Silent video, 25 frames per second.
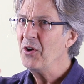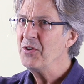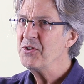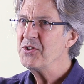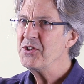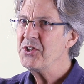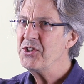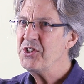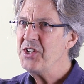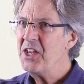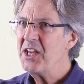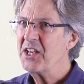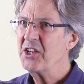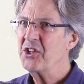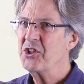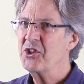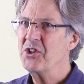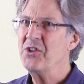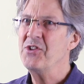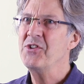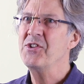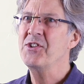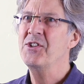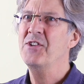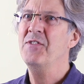on
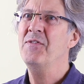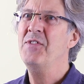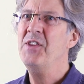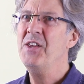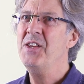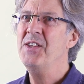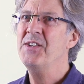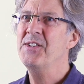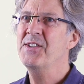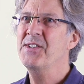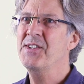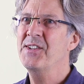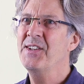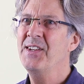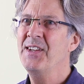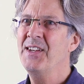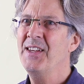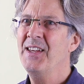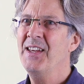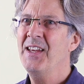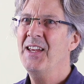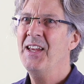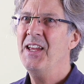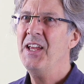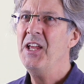sections of this
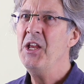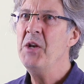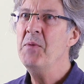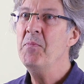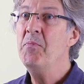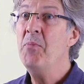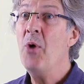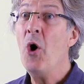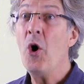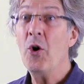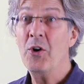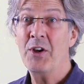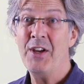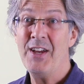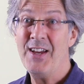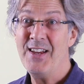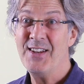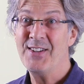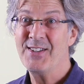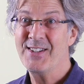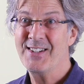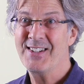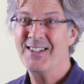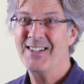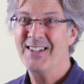in
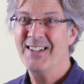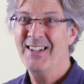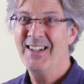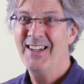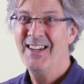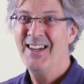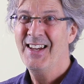pockets,